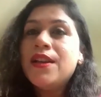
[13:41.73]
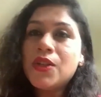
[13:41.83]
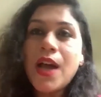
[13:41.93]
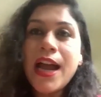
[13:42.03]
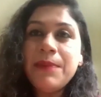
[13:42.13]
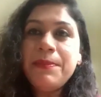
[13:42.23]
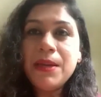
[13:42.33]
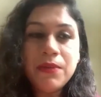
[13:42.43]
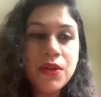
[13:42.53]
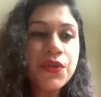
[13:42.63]
So I'll be
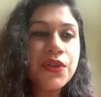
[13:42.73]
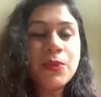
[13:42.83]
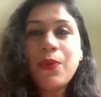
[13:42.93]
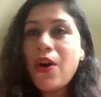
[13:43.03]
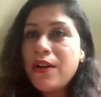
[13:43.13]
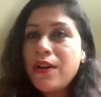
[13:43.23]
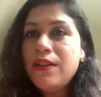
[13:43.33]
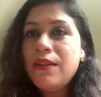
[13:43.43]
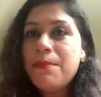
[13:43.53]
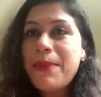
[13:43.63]
able to
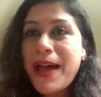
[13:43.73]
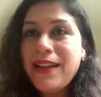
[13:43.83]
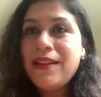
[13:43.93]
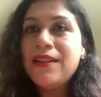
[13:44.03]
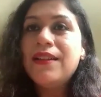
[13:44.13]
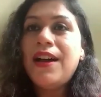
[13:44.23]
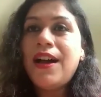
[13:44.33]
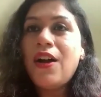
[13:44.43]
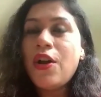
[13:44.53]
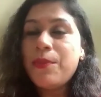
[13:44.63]
respond back
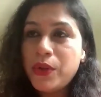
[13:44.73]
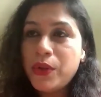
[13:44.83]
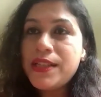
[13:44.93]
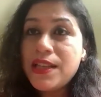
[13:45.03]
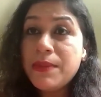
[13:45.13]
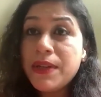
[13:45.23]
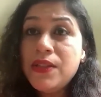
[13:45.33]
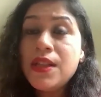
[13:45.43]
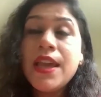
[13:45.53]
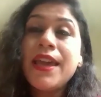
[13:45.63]
on both these emails.